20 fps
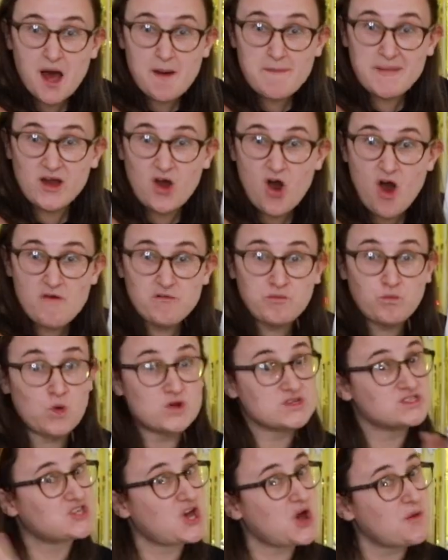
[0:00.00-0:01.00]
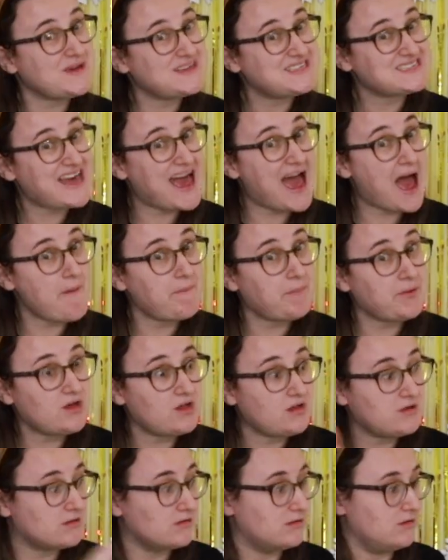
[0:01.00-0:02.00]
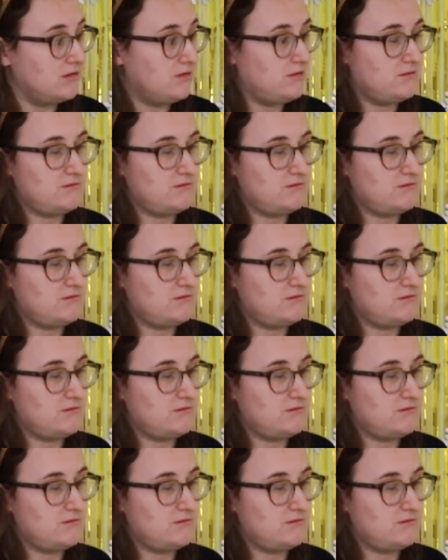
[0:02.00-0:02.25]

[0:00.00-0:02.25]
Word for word: coming off. What's going to happen?